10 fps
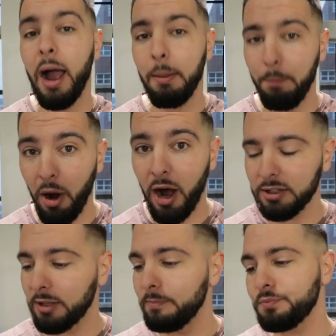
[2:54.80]
I
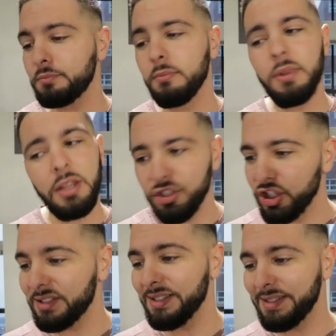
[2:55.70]
bought
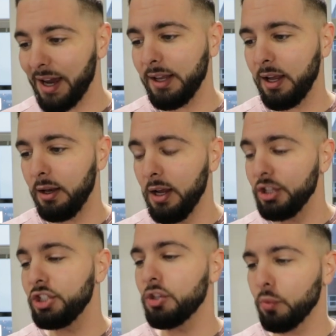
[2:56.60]
just to study it,
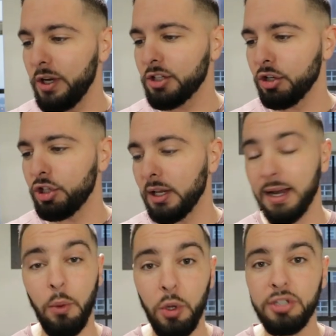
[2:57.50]
just to research it, and
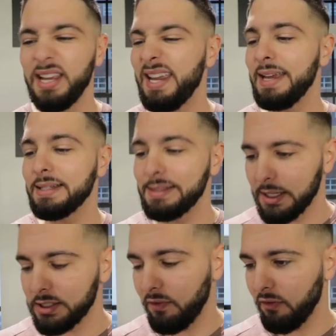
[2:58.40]
I will say he has
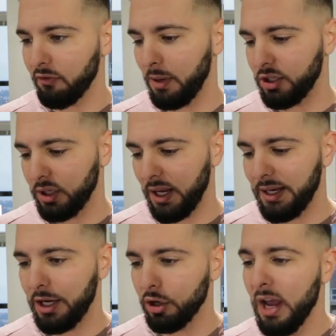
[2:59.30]
tons of information in
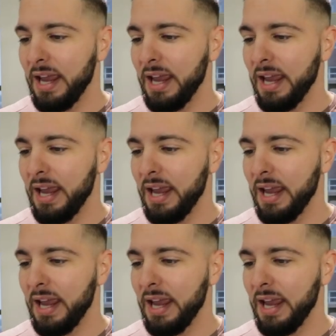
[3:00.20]
here.